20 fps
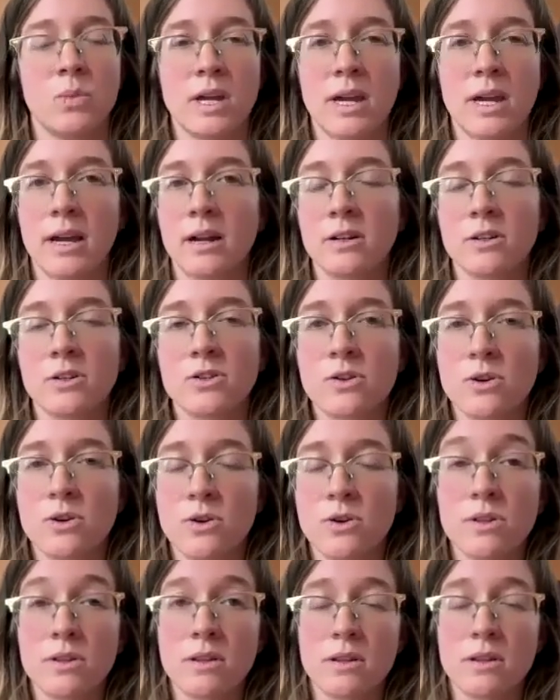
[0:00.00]
We can't
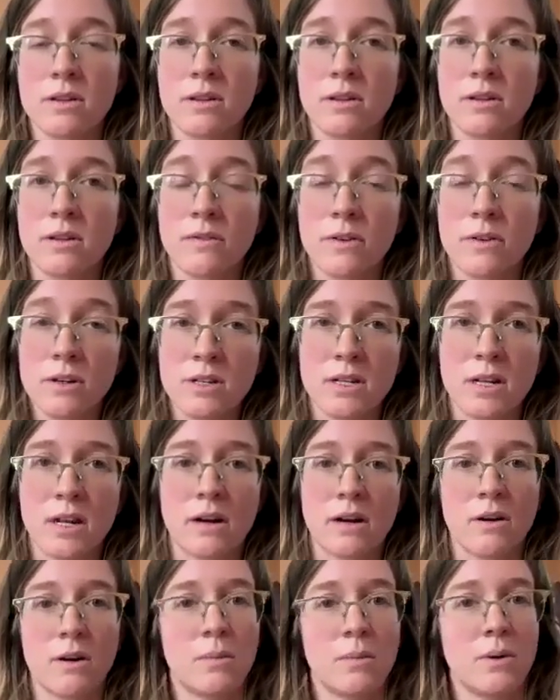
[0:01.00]
control the first
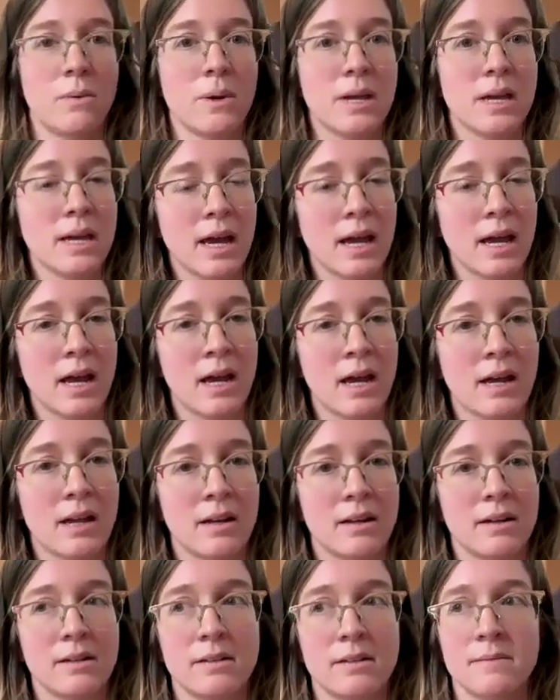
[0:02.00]
arrow, but we
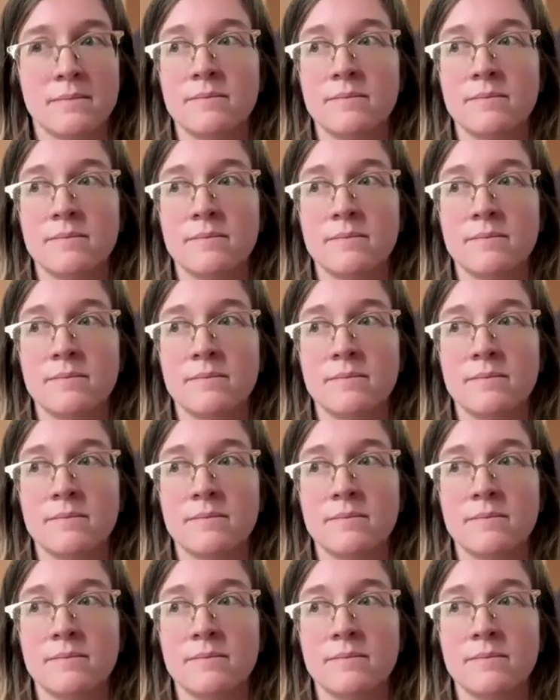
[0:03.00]
can